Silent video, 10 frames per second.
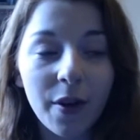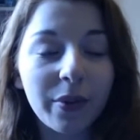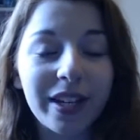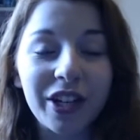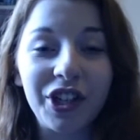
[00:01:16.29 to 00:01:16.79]

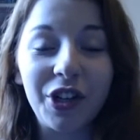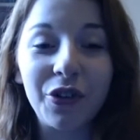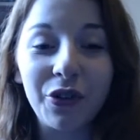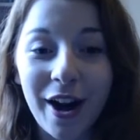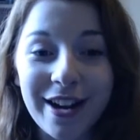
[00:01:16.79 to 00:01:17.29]
That was actually
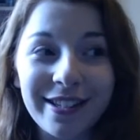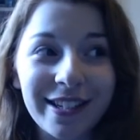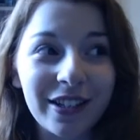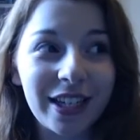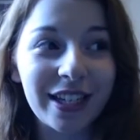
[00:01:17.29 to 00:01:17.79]

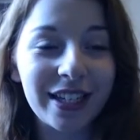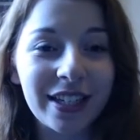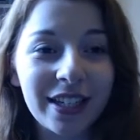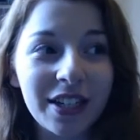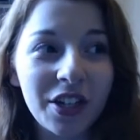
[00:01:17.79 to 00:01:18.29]
crazy. Like,